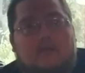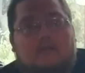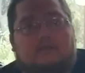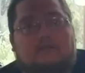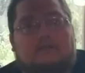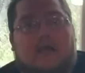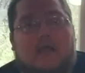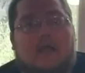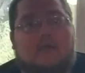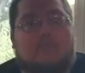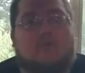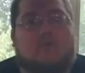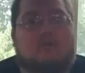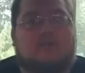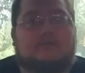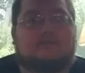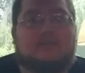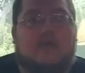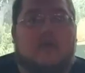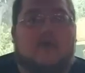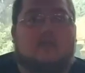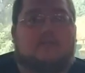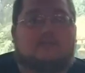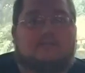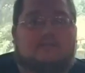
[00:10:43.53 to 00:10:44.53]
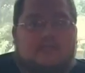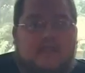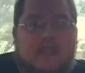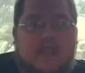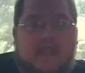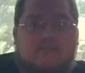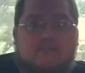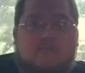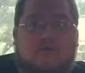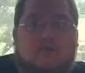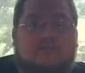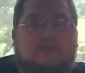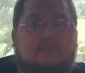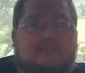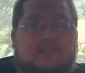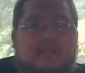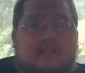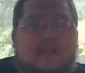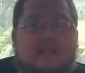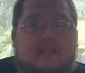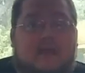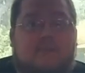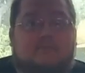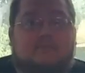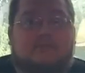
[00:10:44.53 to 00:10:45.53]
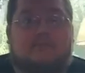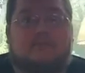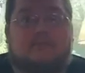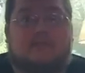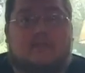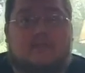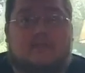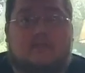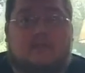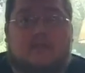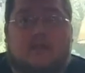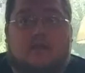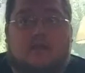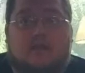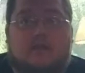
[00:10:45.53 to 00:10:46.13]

Time Runs Out is the 8 months leading up to the